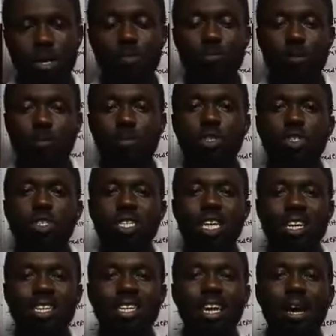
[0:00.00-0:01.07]
Information
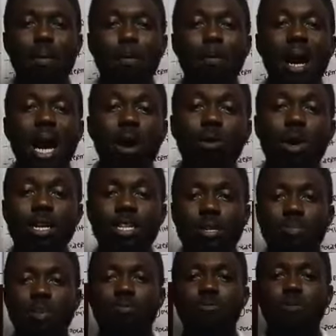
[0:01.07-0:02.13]
that could empower
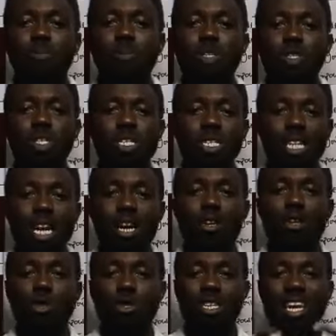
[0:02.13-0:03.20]
them, information that
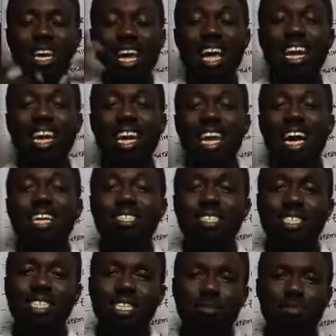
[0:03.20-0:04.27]
could
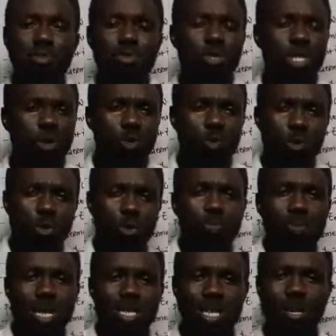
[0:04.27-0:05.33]
enlighten them so they will know
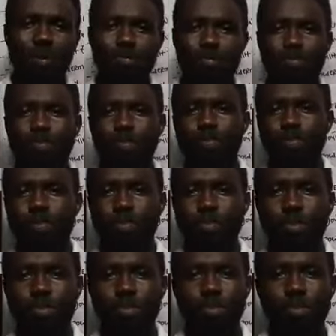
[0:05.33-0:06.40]
better.
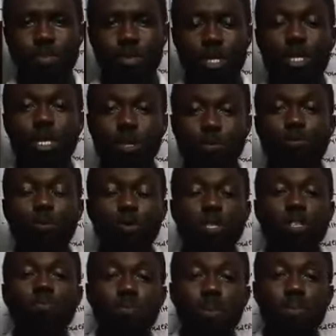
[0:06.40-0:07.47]
If you
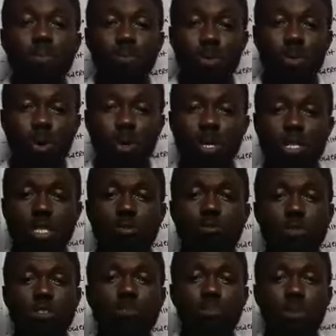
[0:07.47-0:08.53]
give people knowledge,
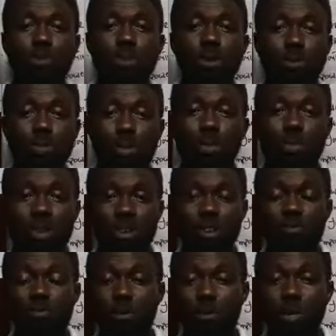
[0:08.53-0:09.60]
if you give people
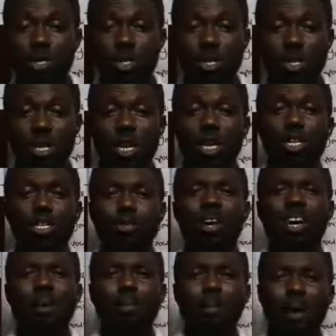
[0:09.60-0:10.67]
information, you
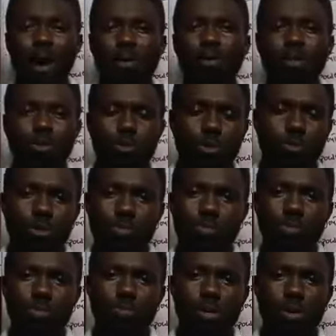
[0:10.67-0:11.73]
are empowering those
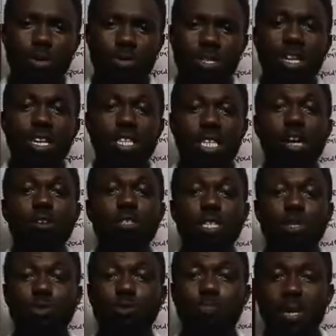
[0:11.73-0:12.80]
people, because now
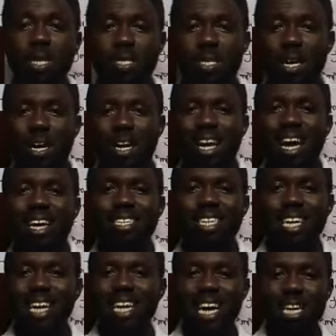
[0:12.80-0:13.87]
they know better and
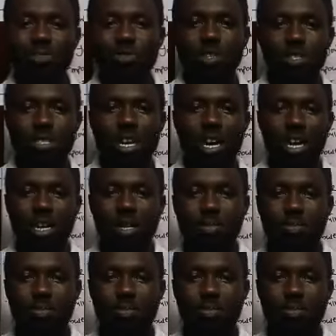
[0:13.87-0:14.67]
they can address their